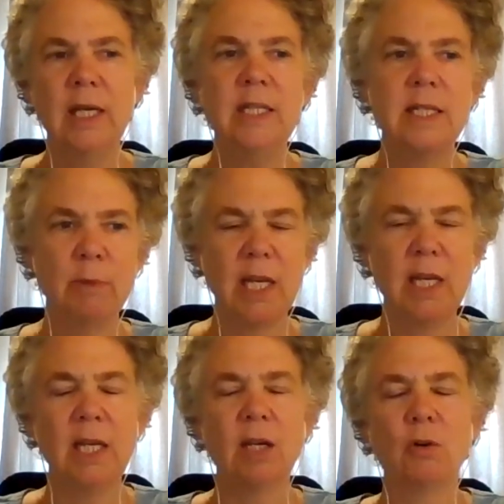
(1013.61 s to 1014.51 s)

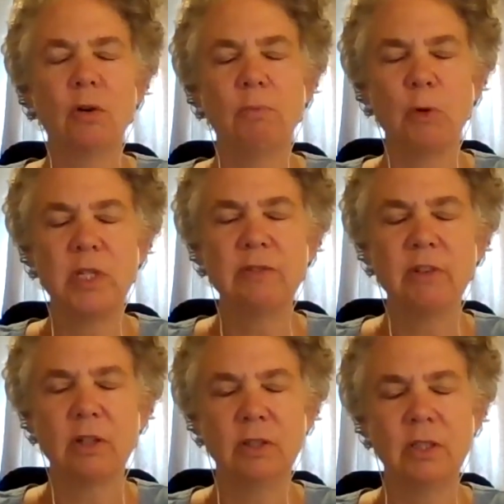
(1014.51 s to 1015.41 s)
intimidating or more
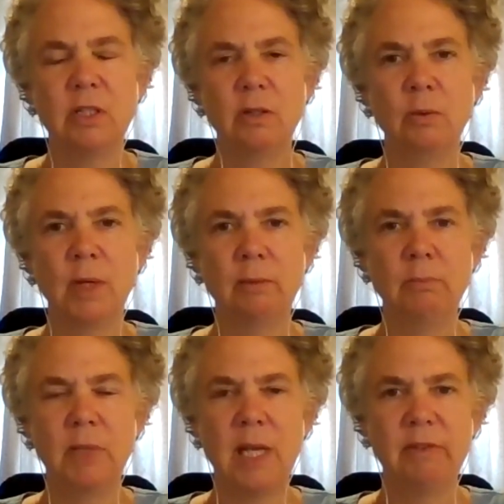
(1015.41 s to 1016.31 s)
difficult
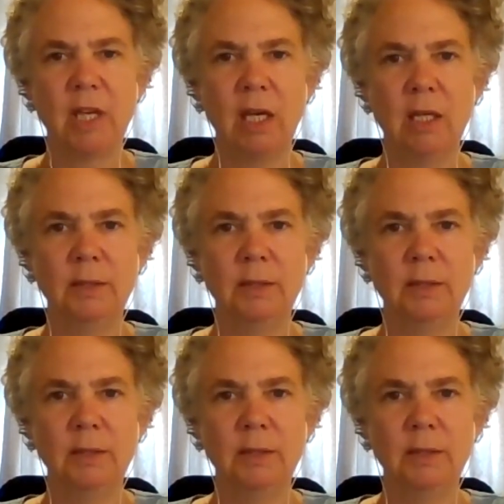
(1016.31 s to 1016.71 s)
to navigate?